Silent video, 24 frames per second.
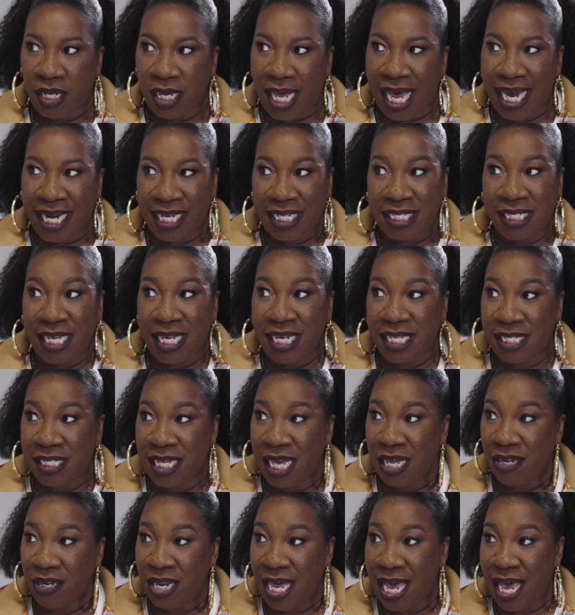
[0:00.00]
I can say this
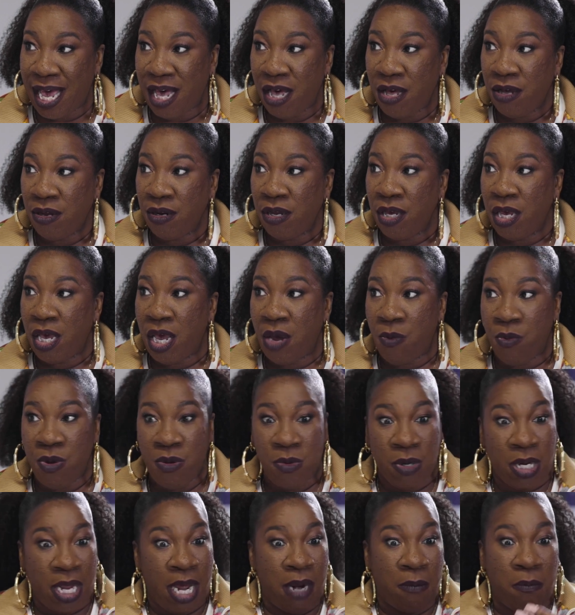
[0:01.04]
out loud? And we
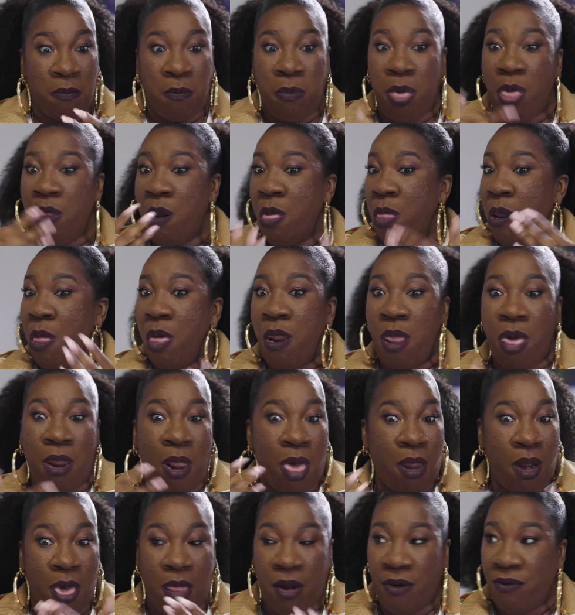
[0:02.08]
were like,
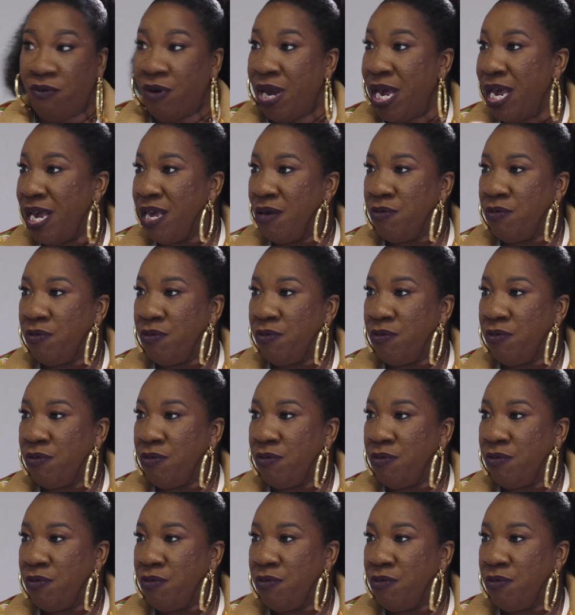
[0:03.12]
right?